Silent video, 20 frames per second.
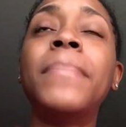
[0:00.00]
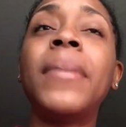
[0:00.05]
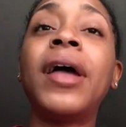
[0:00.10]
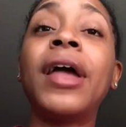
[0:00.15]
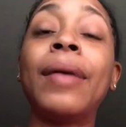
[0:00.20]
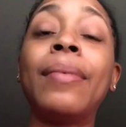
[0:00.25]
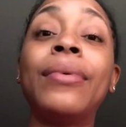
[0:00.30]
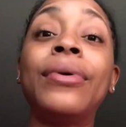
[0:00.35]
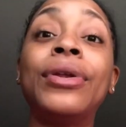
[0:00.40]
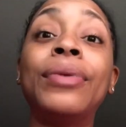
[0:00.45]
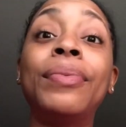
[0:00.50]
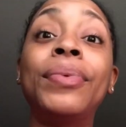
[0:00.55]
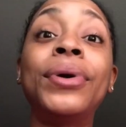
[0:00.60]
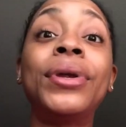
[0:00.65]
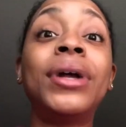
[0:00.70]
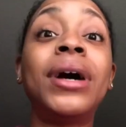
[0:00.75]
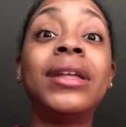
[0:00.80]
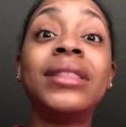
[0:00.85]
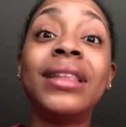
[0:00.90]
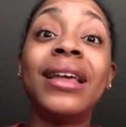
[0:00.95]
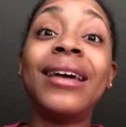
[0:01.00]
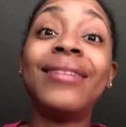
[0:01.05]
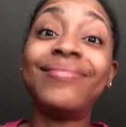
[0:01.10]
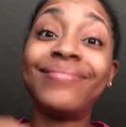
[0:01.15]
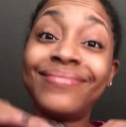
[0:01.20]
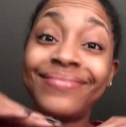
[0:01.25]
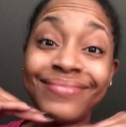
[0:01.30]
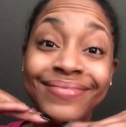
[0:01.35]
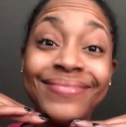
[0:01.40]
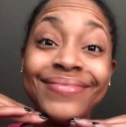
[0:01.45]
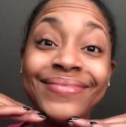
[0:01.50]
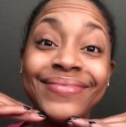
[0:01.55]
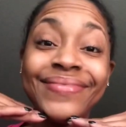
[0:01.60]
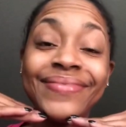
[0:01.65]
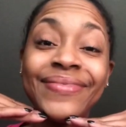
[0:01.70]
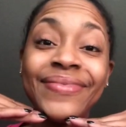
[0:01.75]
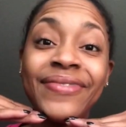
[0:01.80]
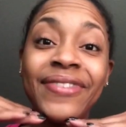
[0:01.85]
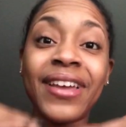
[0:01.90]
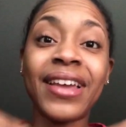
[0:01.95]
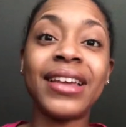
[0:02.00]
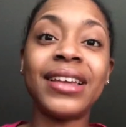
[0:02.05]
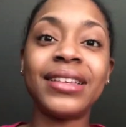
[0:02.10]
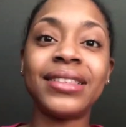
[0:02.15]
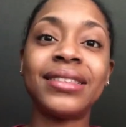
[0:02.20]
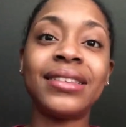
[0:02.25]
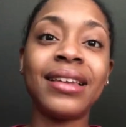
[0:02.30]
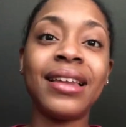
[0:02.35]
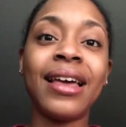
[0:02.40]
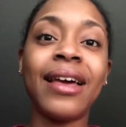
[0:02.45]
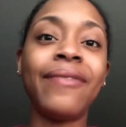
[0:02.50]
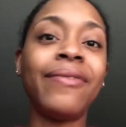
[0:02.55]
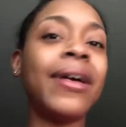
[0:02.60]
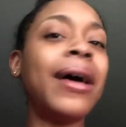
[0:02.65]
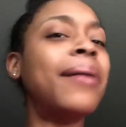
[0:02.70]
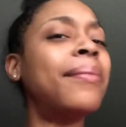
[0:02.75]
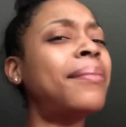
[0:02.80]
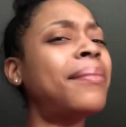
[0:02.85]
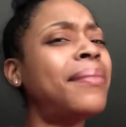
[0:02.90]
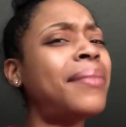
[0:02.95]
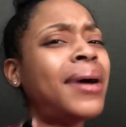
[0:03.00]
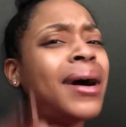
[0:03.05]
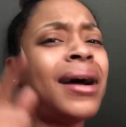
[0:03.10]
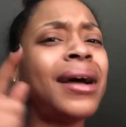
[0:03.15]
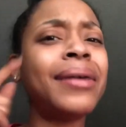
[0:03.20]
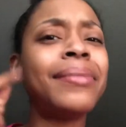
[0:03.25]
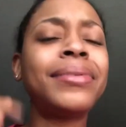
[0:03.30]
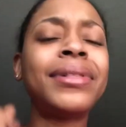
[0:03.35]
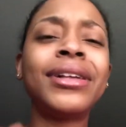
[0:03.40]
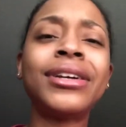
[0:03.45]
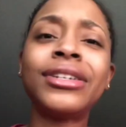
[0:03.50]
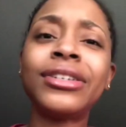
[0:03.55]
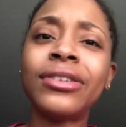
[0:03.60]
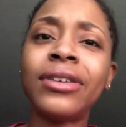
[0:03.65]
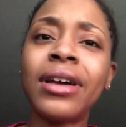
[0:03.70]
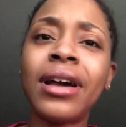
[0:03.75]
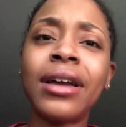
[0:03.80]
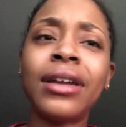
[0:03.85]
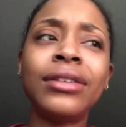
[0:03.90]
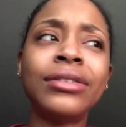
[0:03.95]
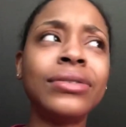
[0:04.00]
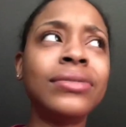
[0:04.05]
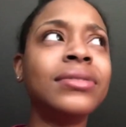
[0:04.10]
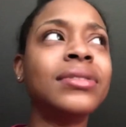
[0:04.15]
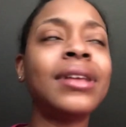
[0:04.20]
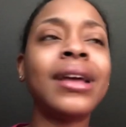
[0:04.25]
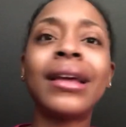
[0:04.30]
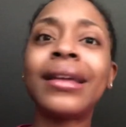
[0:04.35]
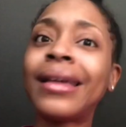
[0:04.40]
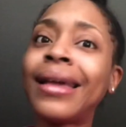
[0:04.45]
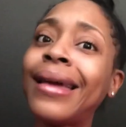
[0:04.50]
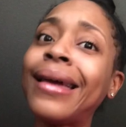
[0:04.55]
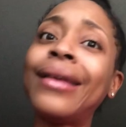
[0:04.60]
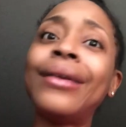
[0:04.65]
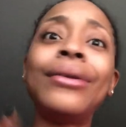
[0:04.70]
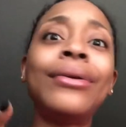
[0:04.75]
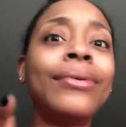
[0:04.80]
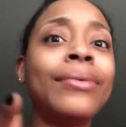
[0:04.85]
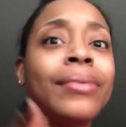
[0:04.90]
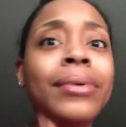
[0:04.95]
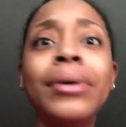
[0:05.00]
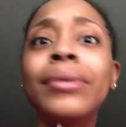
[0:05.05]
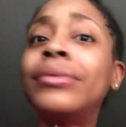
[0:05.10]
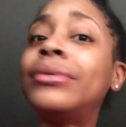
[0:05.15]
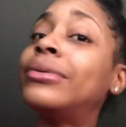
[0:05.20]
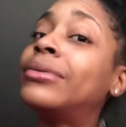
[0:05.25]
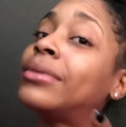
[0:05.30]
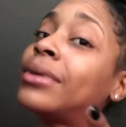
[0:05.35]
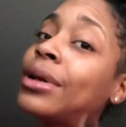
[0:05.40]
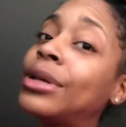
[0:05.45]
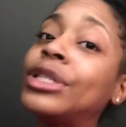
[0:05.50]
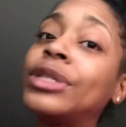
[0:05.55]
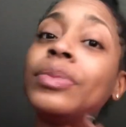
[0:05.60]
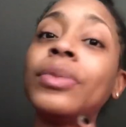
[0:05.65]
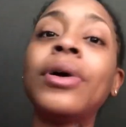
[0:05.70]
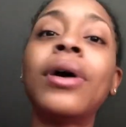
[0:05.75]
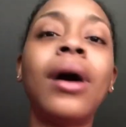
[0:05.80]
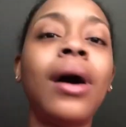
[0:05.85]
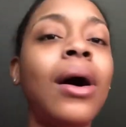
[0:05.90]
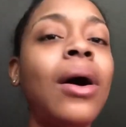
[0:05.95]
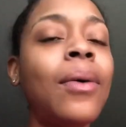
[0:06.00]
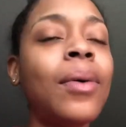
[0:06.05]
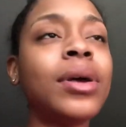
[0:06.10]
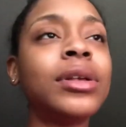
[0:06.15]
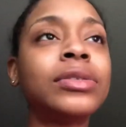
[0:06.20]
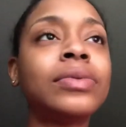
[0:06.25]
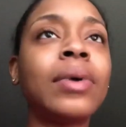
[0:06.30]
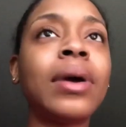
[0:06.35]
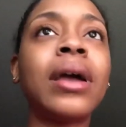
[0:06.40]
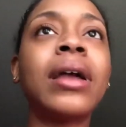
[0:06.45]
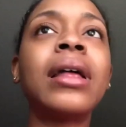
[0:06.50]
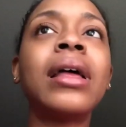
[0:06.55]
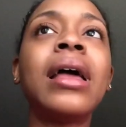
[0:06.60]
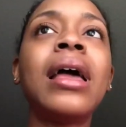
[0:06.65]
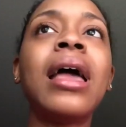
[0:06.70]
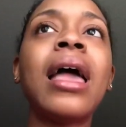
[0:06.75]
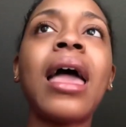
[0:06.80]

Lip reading: able to put on that face and have that my pleasure attitude and that can do, will do, customer always right